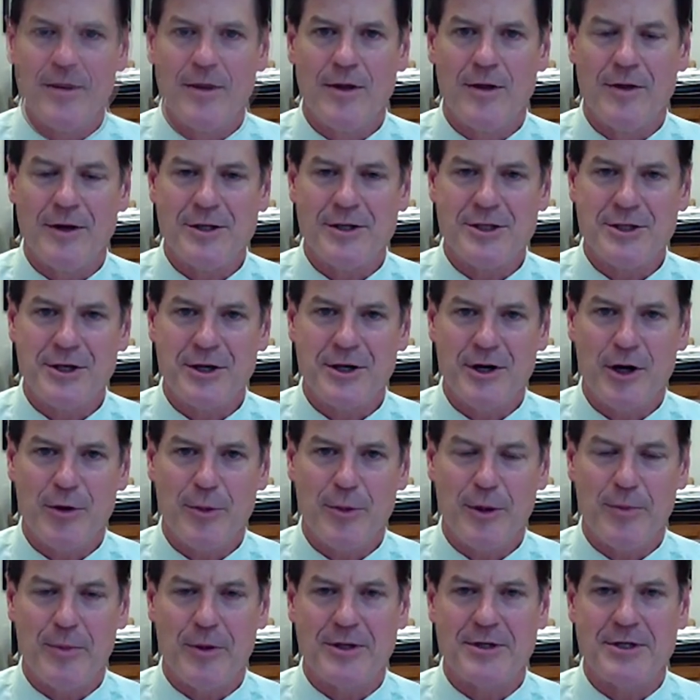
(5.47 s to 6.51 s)
This year, I'll
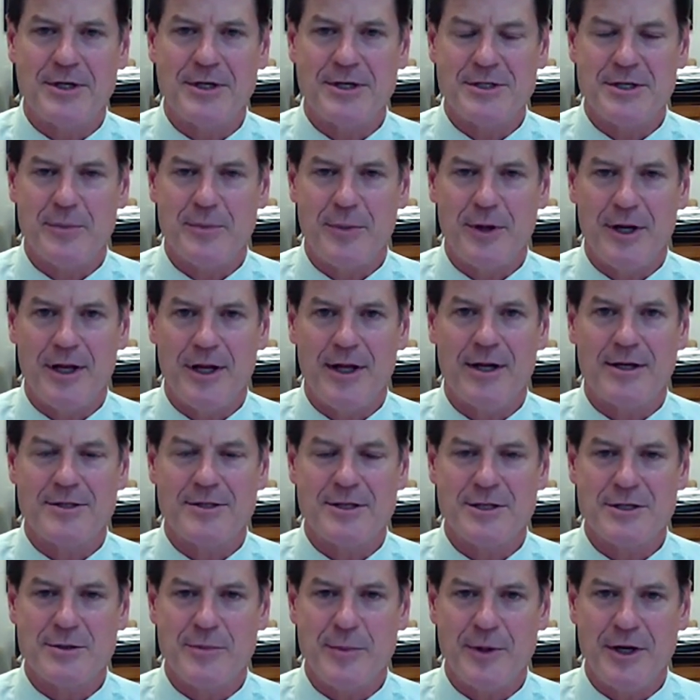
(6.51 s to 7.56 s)
be participating as
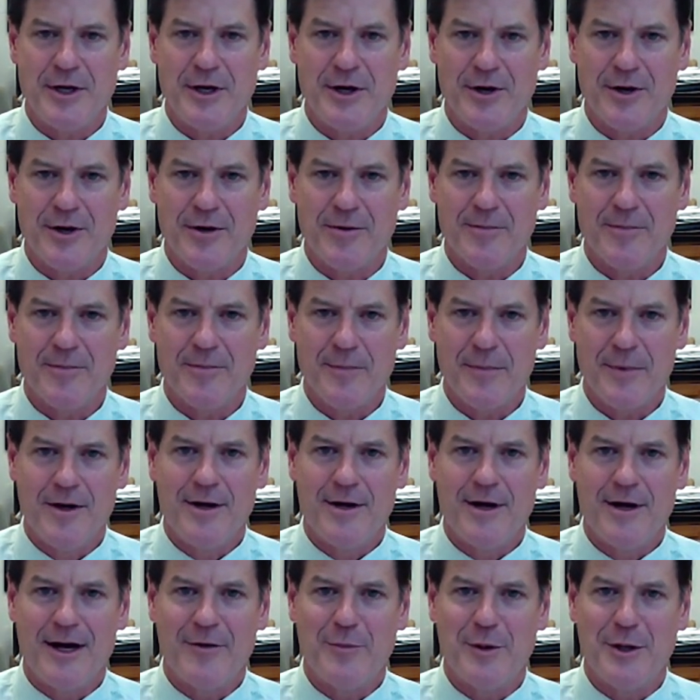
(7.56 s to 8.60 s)
a speaker.
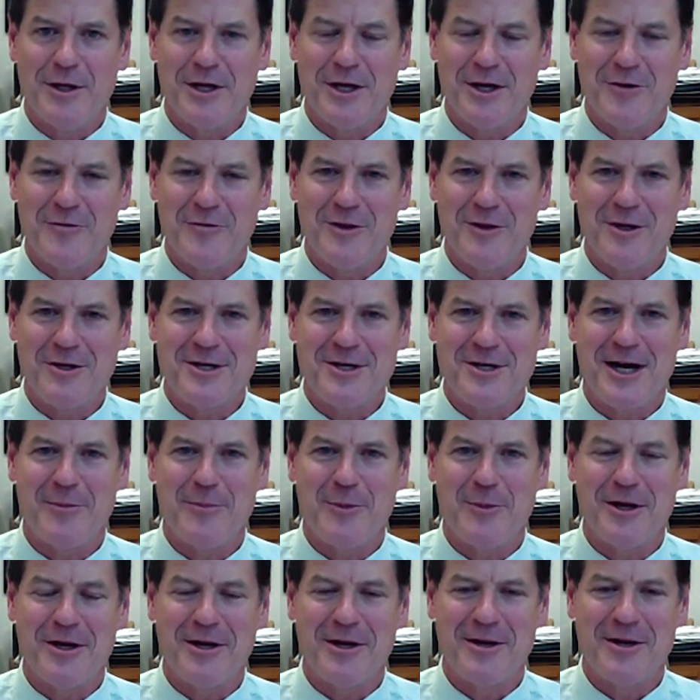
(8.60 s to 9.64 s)
I've been given the
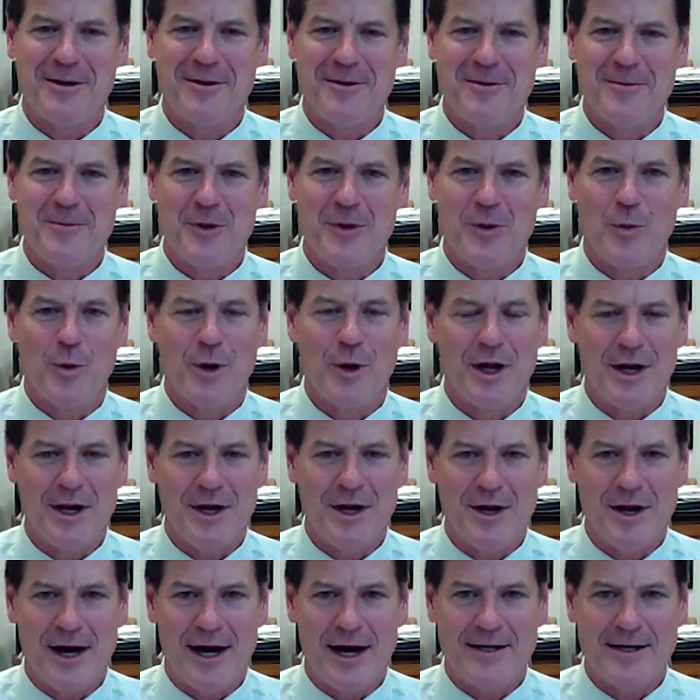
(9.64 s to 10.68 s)
topic, when
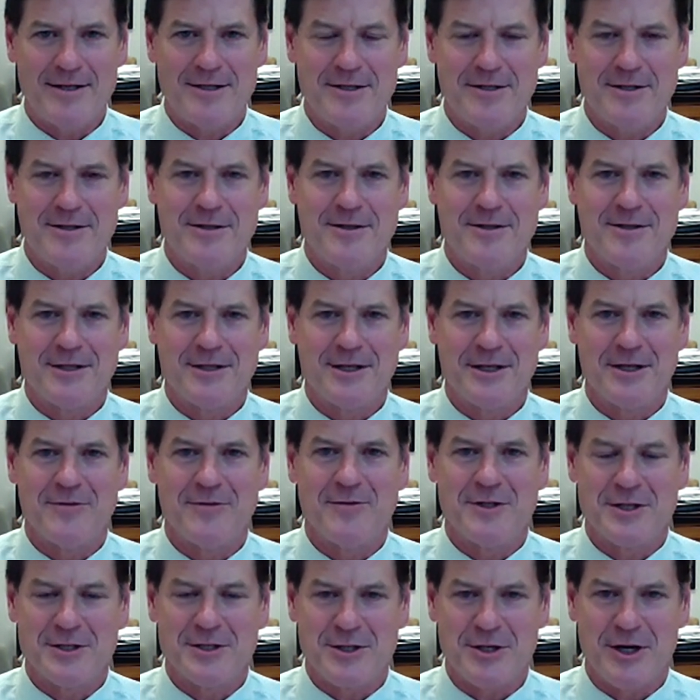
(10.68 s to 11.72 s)
not to give
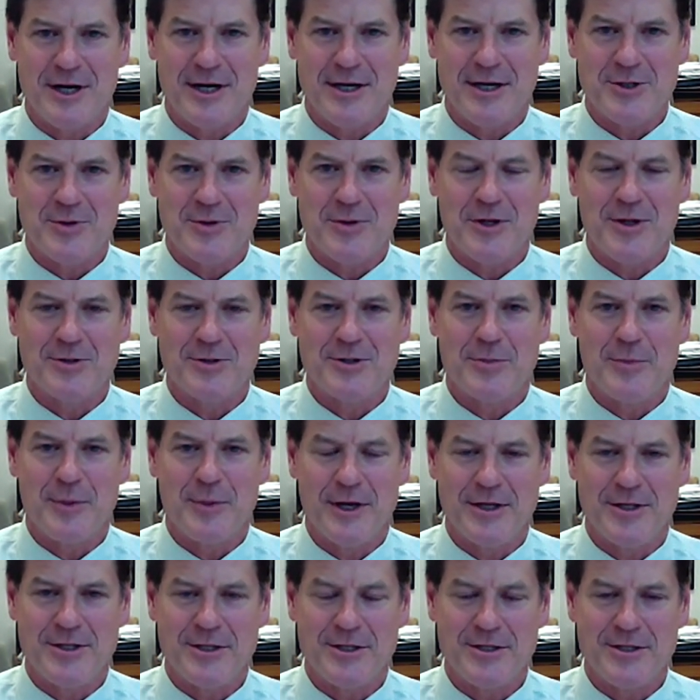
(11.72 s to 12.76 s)
testosterone to
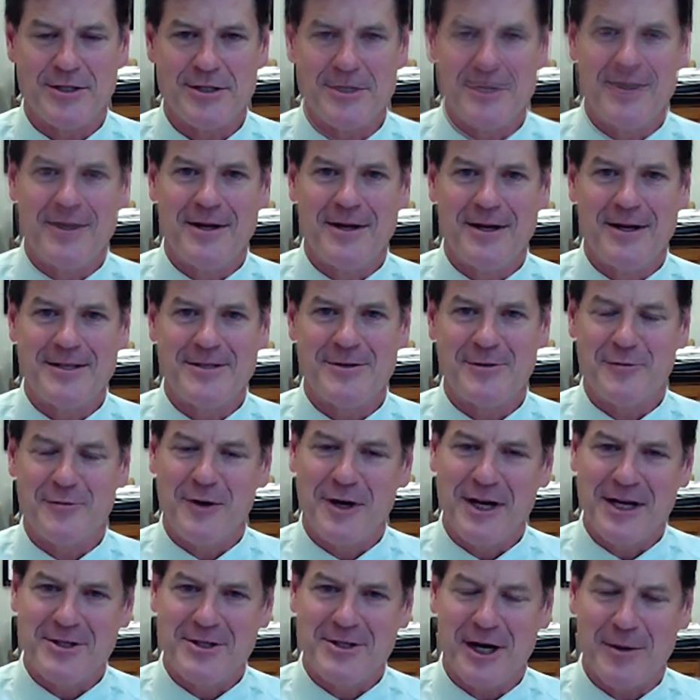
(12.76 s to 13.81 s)
patients. It's a
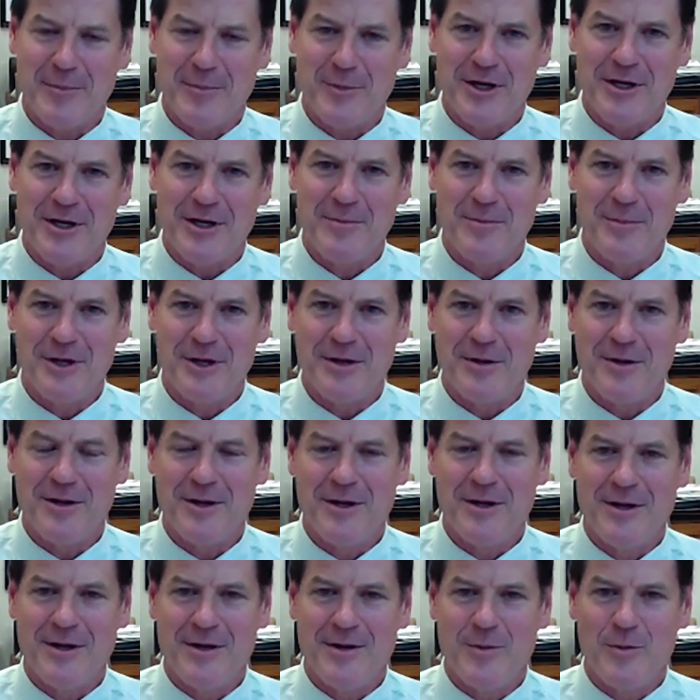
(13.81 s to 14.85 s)
funny topic, but
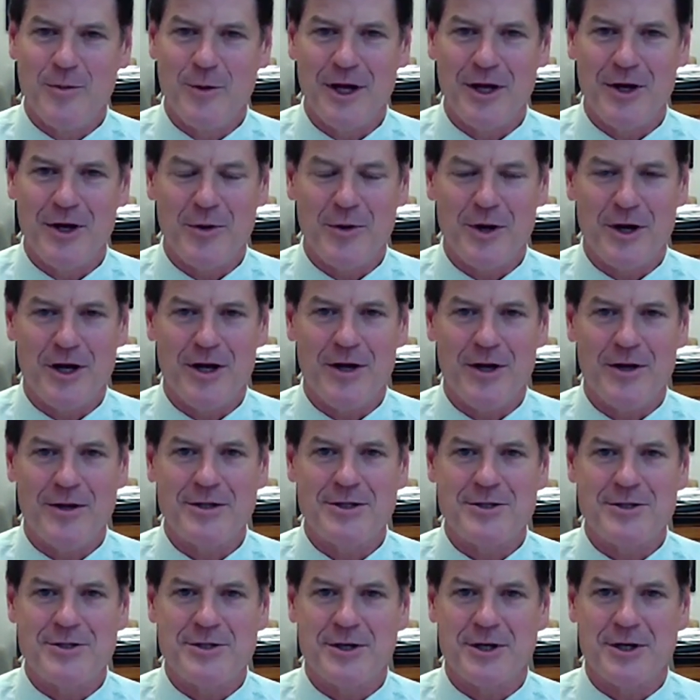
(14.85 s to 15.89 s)
we
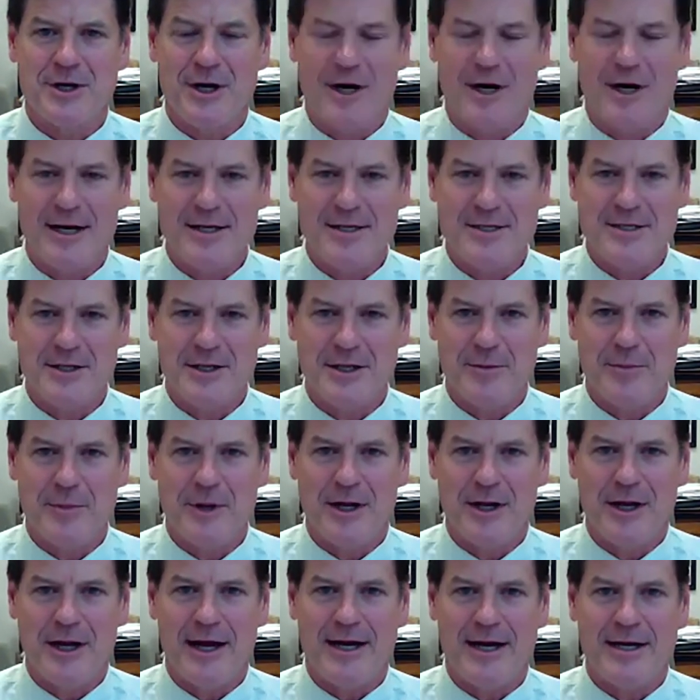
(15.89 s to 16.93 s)
endocrinologists are constantly
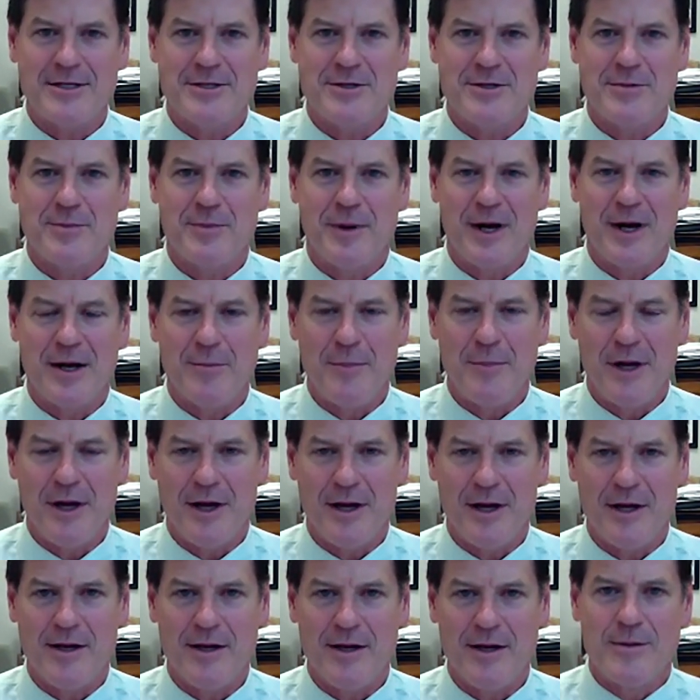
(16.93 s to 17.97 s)
being asked by
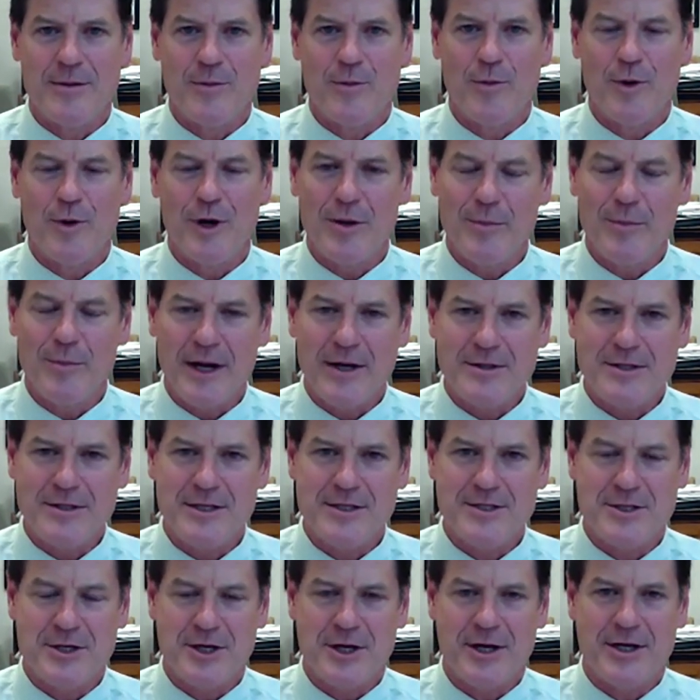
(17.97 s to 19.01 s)
men, what about
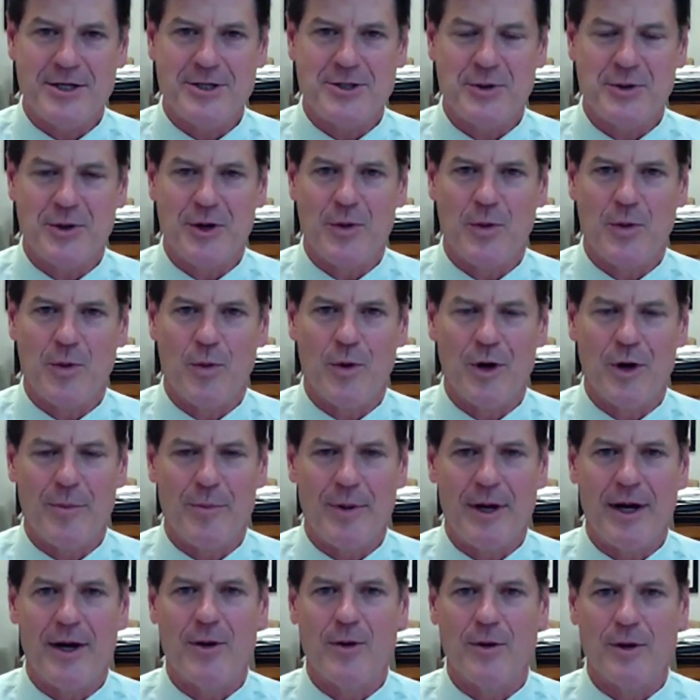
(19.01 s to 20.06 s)
testosterone? What
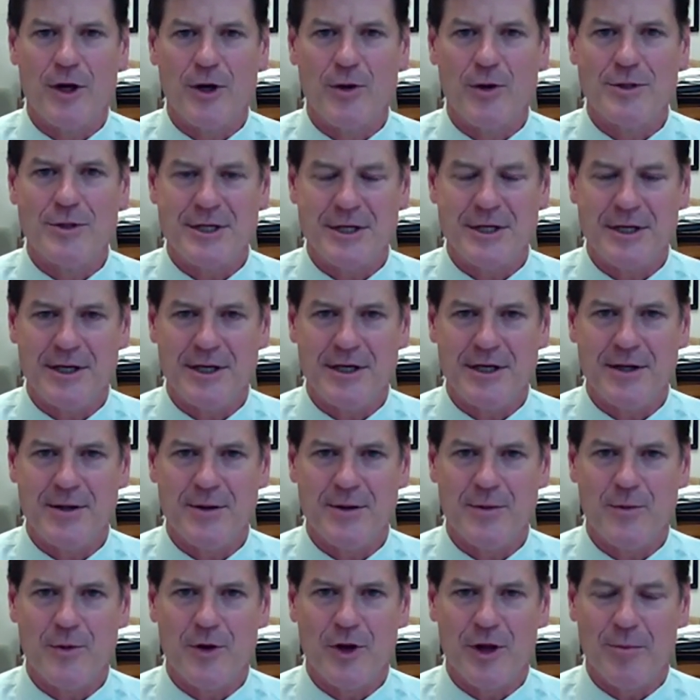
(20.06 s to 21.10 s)
about low T?
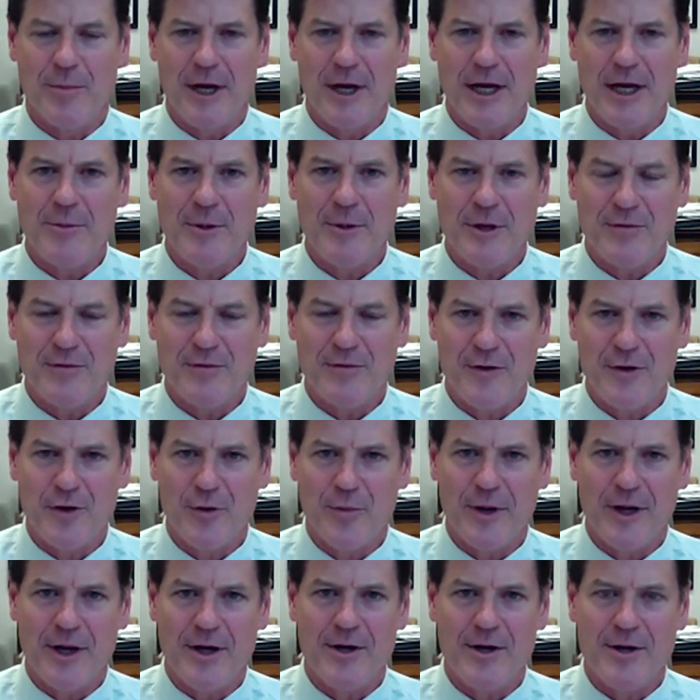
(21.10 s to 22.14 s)
Will it make me feel
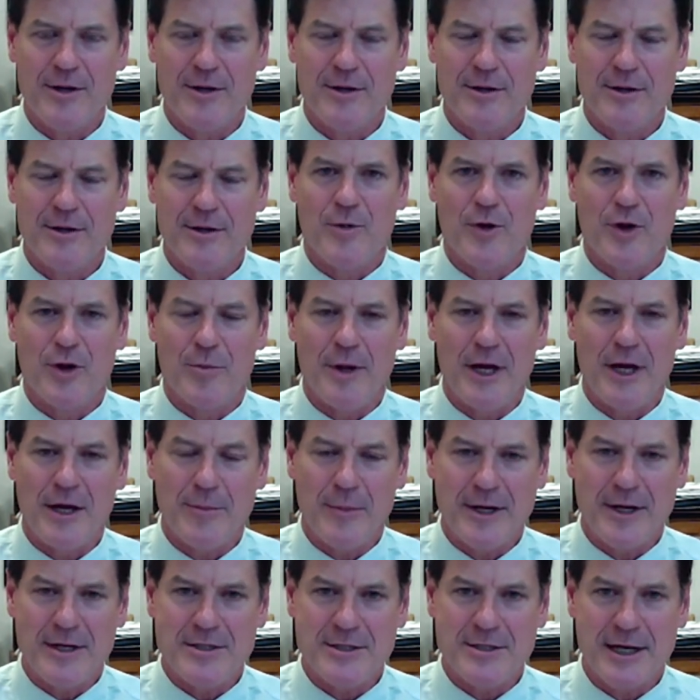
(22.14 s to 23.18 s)
better? Will it make
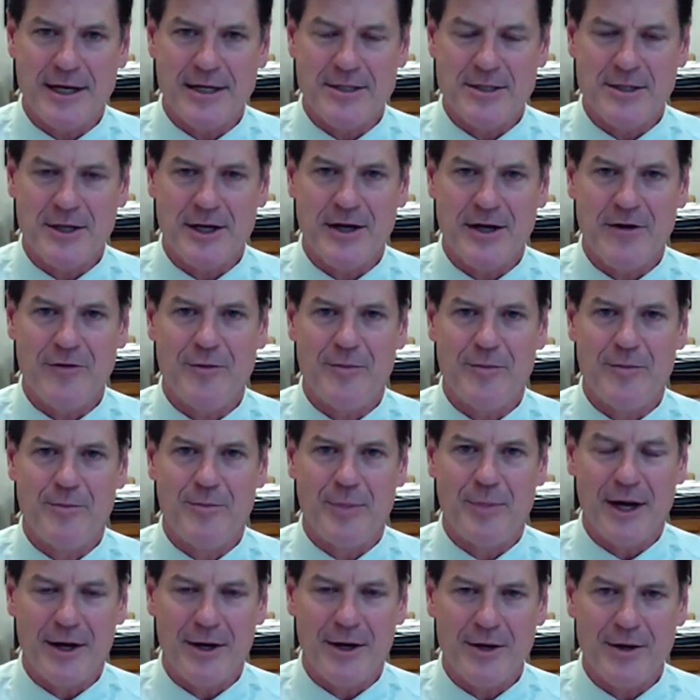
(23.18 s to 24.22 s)
my sex life
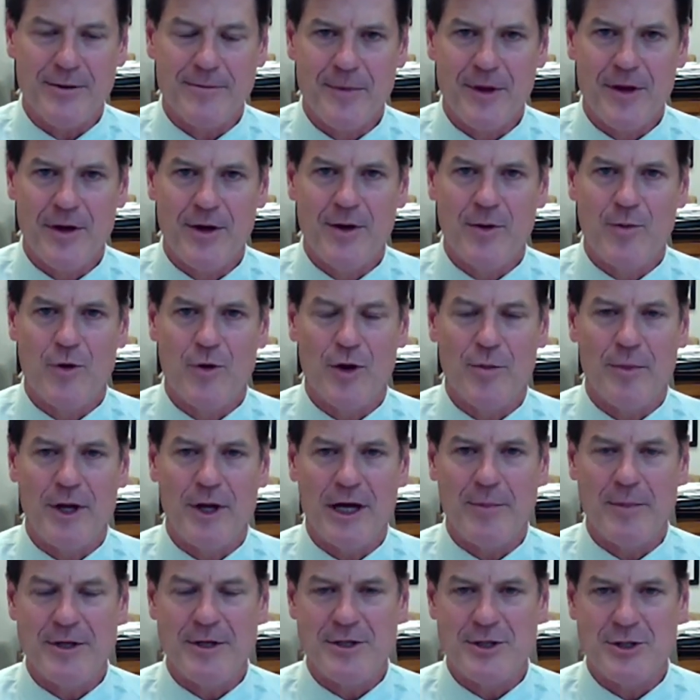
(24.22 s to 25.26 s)
better? Will it
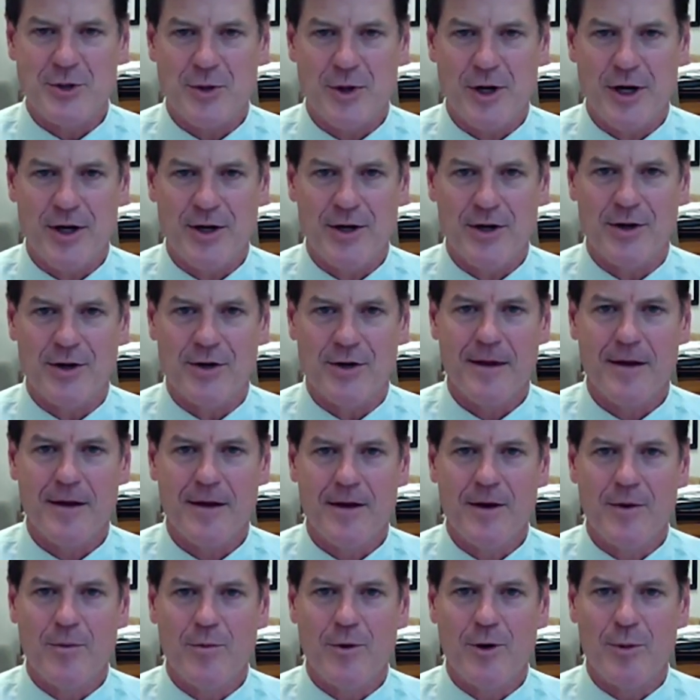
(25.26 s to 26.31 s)
make me stronger?
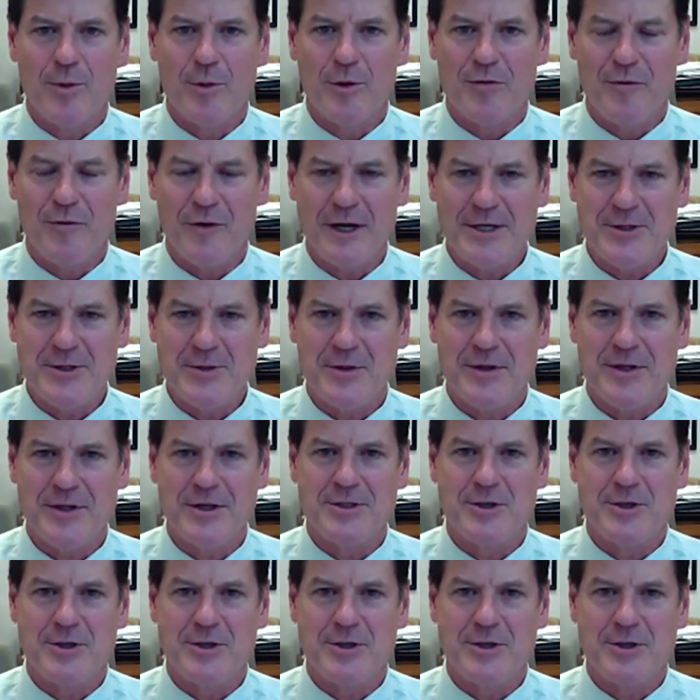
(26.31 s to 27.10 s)
When we're faced with these